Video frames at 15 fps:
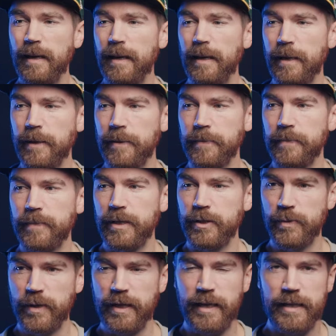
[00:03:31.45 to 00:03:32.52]
Um, it's
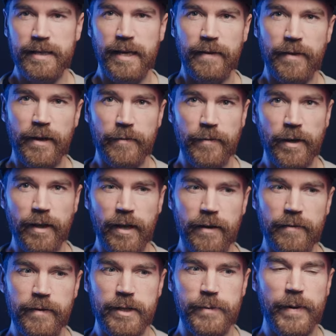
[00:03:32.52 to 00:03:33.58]
really nice to have that fall
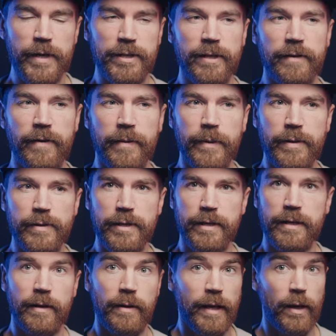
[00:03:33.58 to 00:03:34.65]
off, and especially if I'm
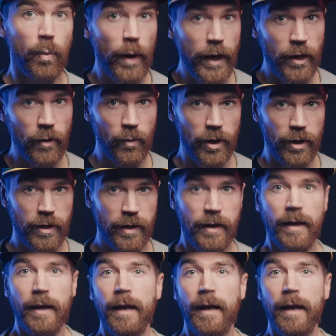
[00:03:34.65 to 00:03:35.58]
using it in like wedding work.